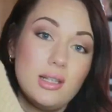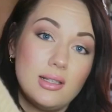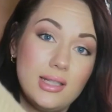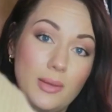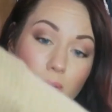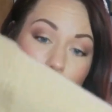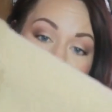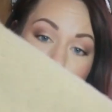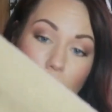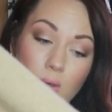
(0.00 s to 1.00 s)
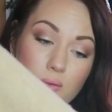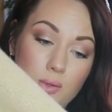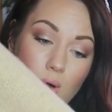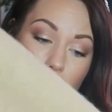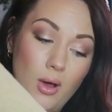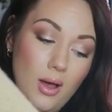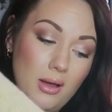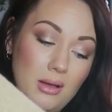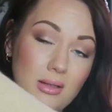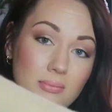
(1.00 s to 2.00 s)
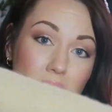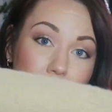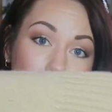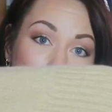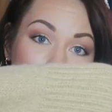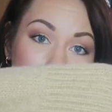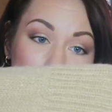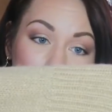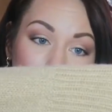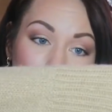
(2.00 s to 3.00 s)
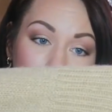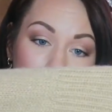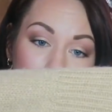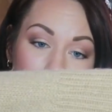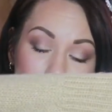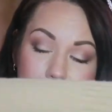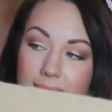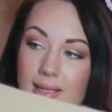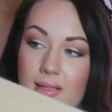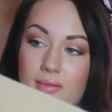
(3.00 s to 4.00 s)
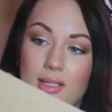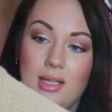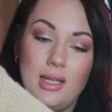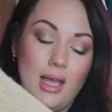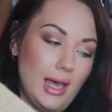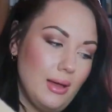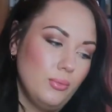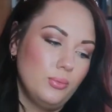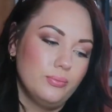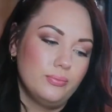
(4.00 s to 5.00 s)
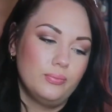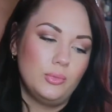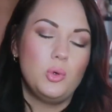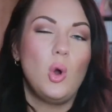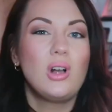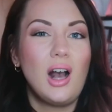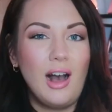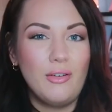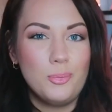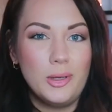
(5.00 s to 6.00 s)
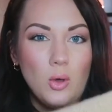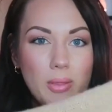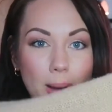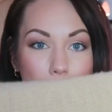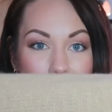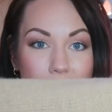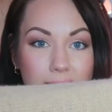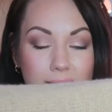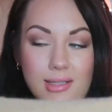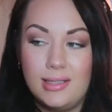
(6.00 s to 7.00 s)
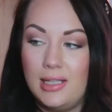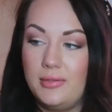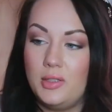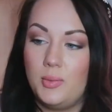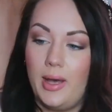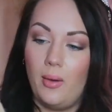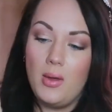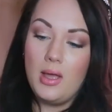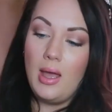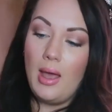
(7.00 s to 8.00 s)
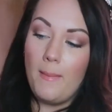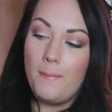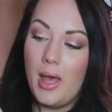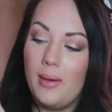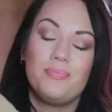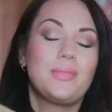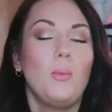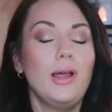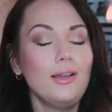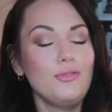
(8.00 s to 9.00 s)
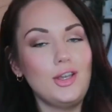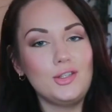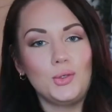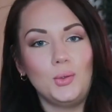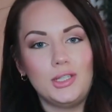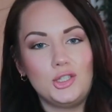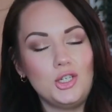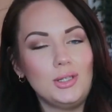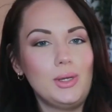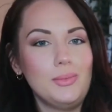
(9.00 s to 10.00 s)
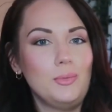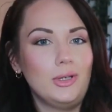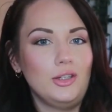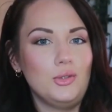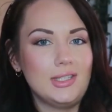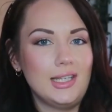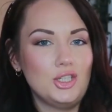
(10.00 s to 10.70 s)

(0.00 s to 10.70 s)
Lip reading: a typical sort of, and it's also cuffed there at the sleeves, well, not cuffed, but got that banding at the sleeves as well. But when I first saw this, do you know what I mean, when you see a